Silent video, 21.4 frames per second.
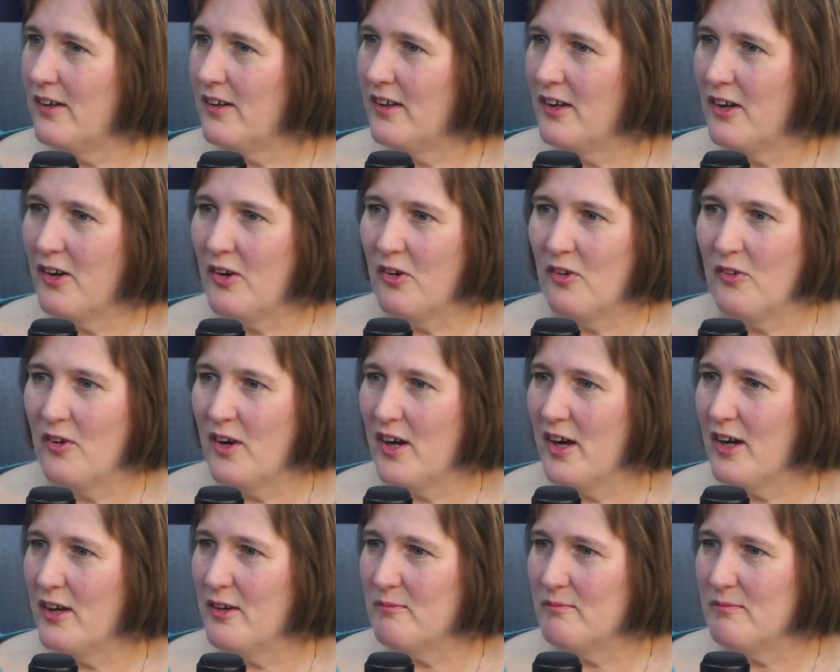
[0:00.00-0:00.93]

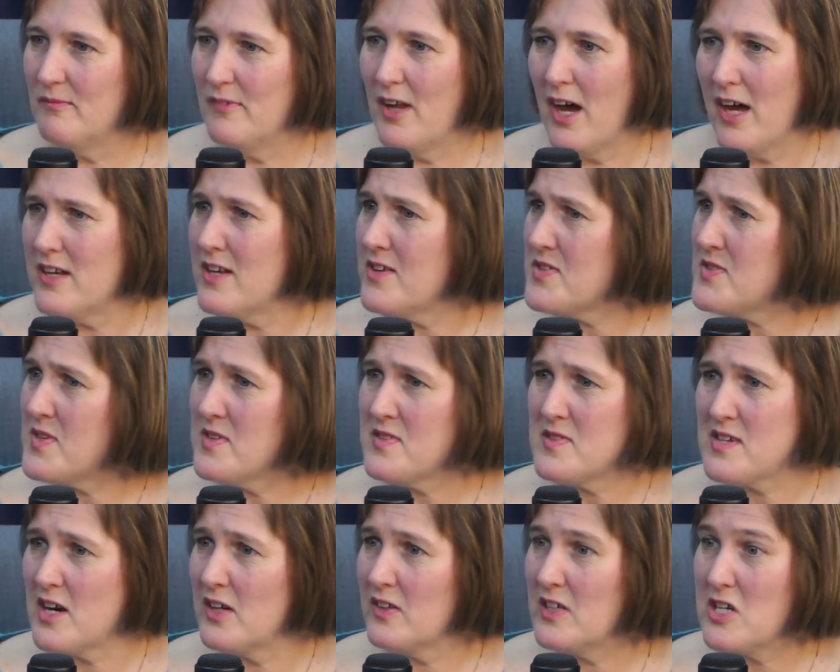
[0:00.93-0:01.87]
not
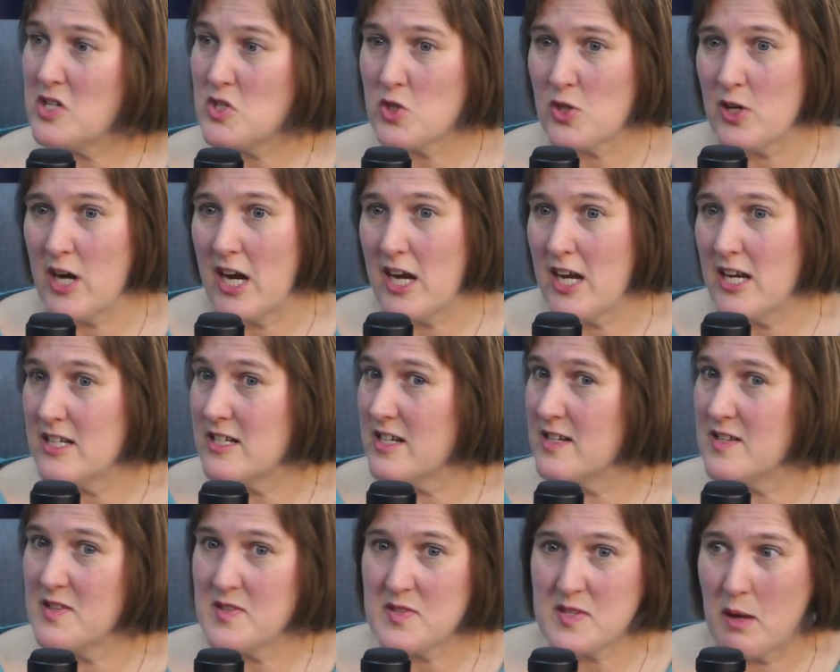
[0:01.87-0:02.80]
necessarily trained
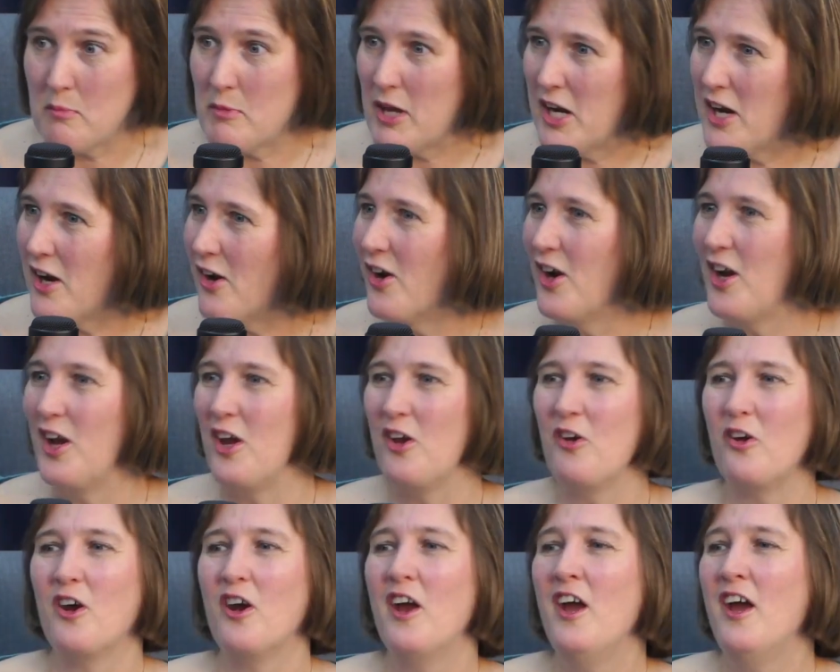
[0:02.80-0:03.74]
in a
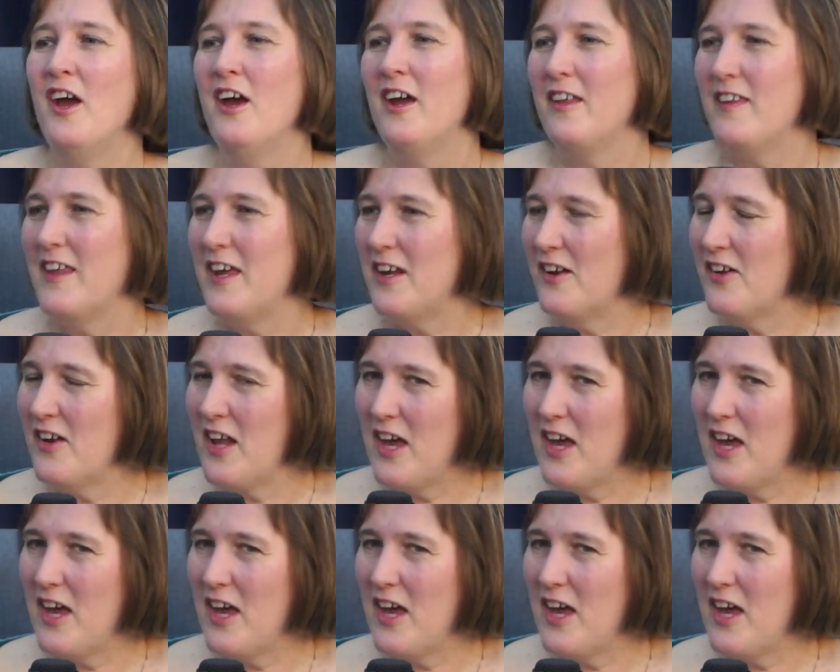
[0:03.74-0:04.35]
seminary, or they don't